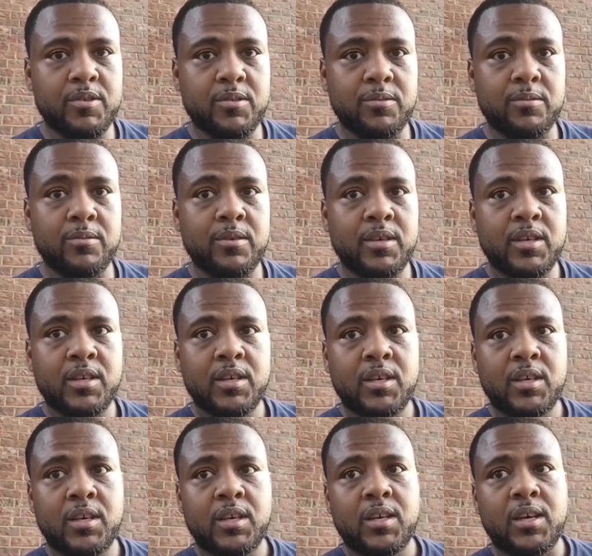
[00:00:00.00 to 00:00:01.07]
So
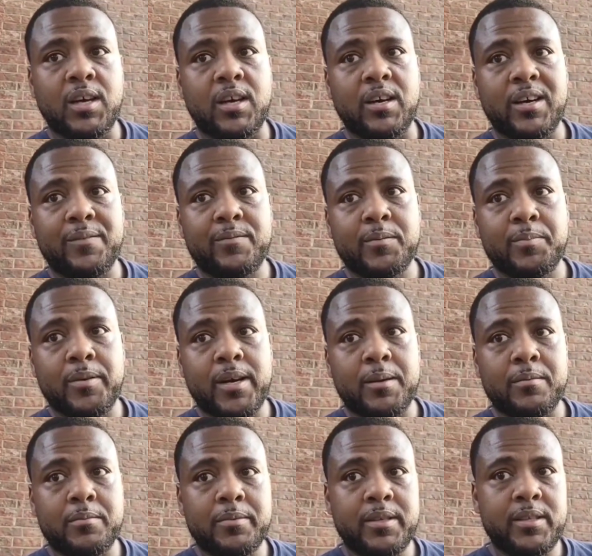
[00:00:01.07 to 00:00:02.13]
I'll have to
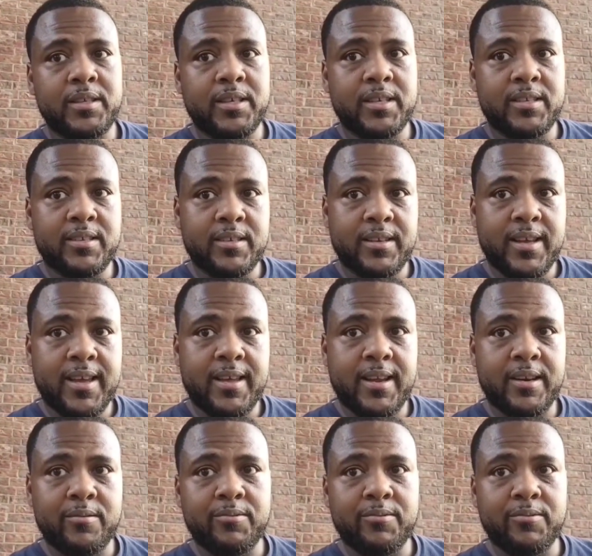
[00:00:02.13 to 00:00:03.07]
probably look into that.